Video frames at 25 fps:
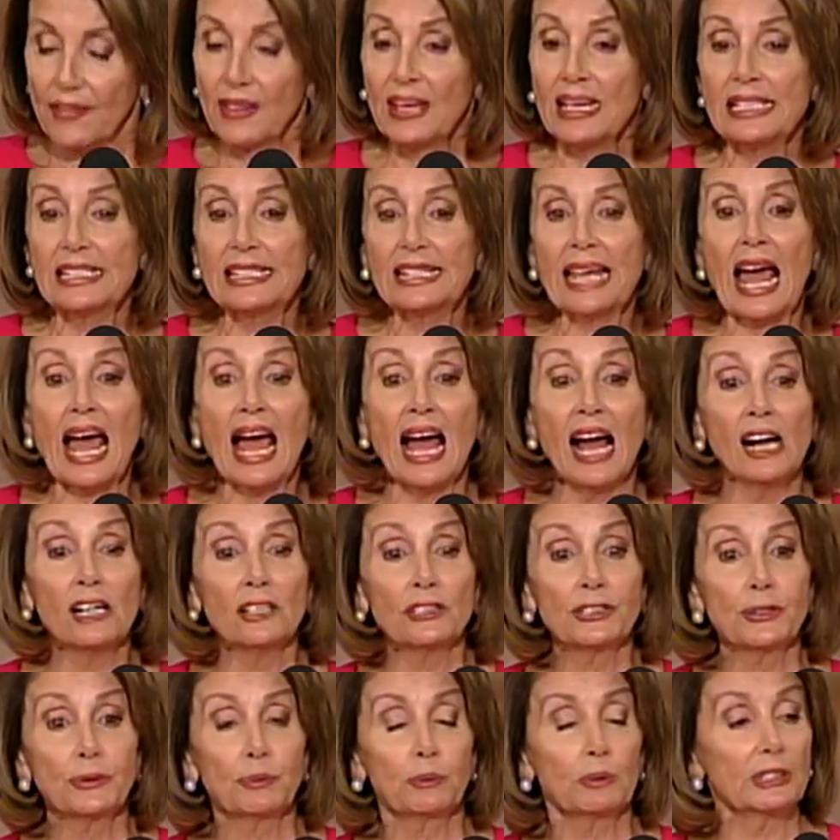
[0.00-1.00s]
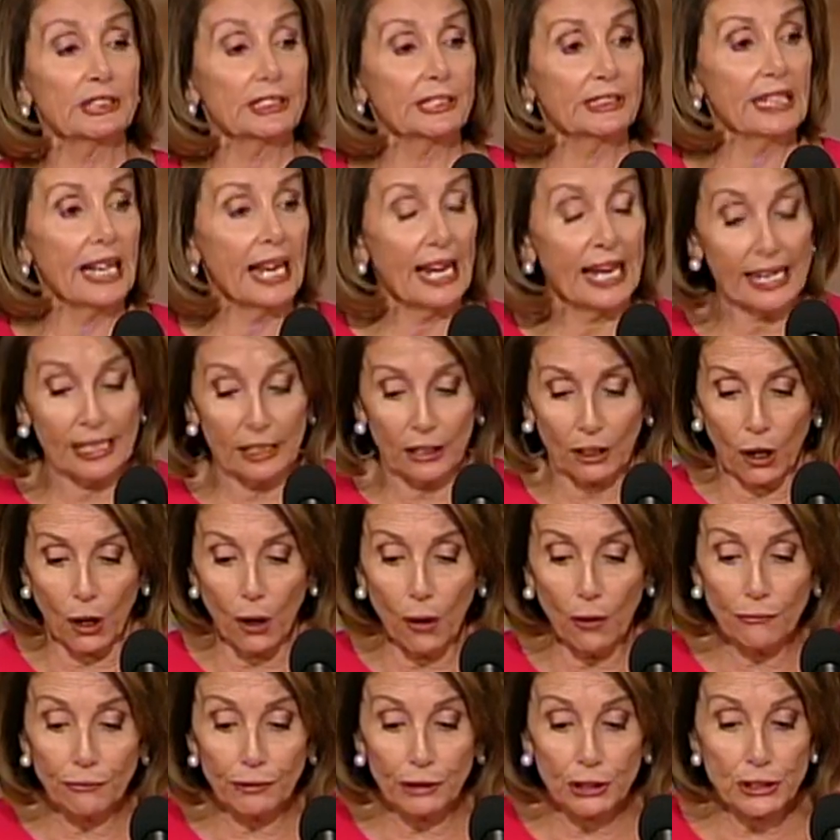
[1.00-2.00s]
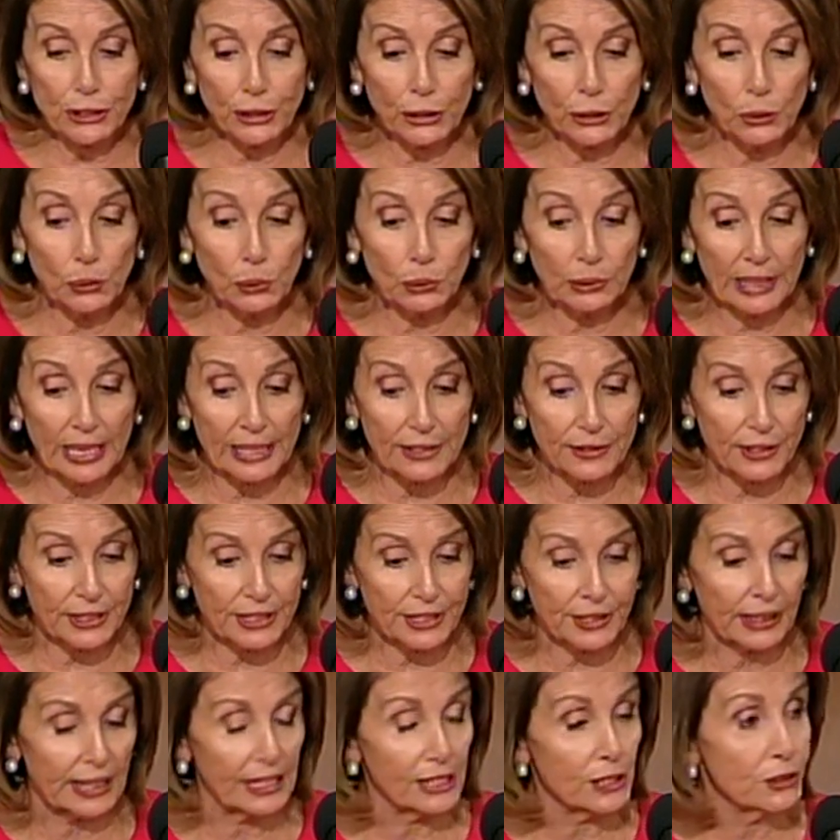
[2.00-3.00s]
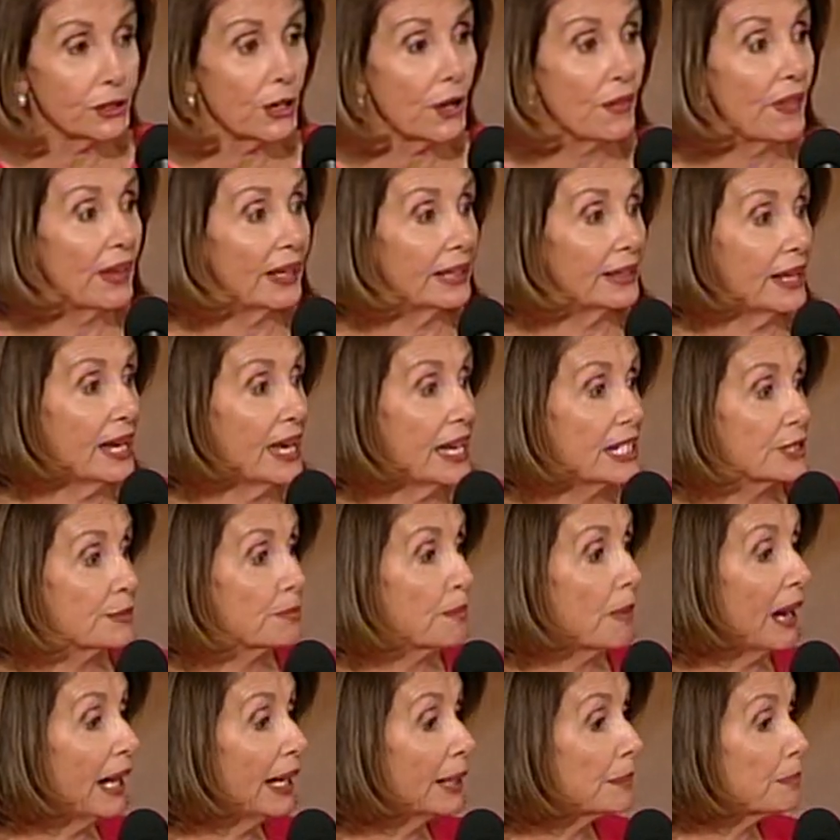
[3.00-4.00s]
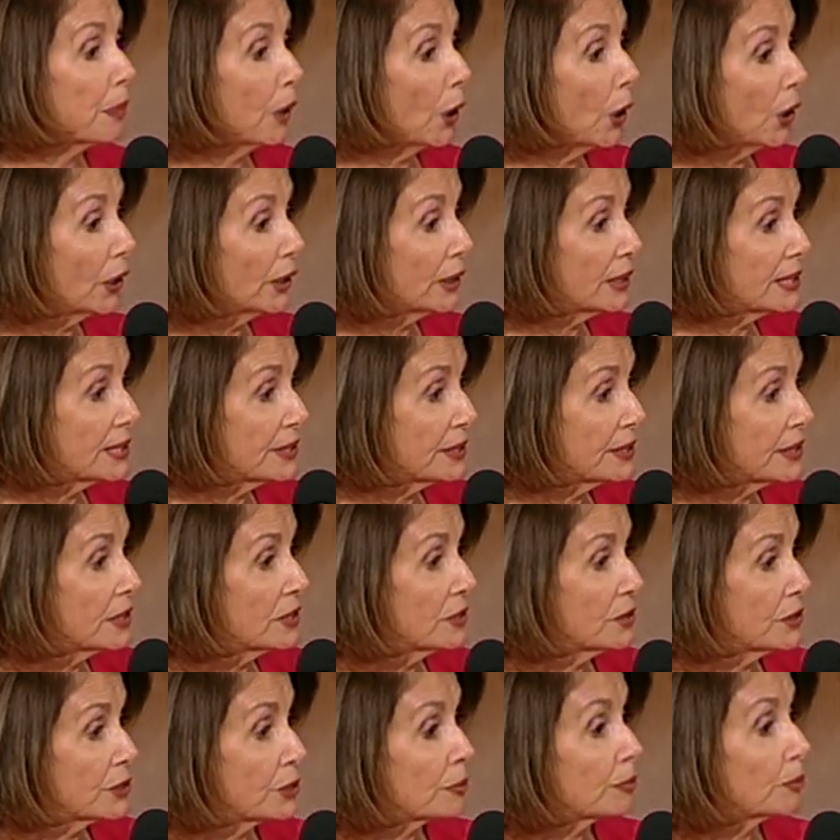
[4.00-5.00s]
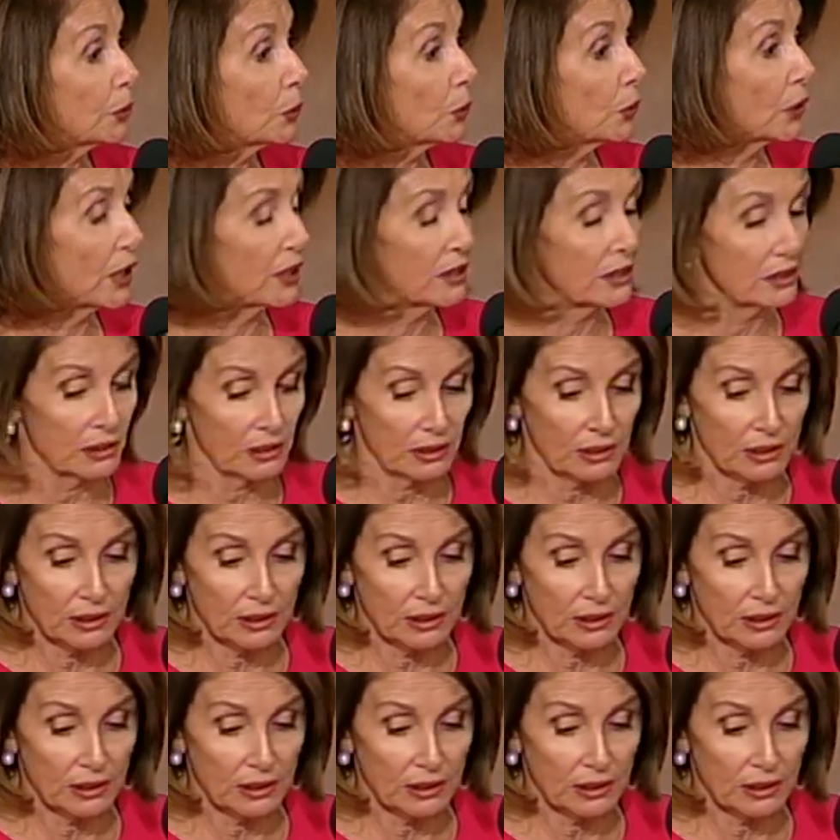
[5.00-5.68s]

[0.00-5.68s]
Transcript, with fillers: This House will take overdue legislation that has bipartisan support.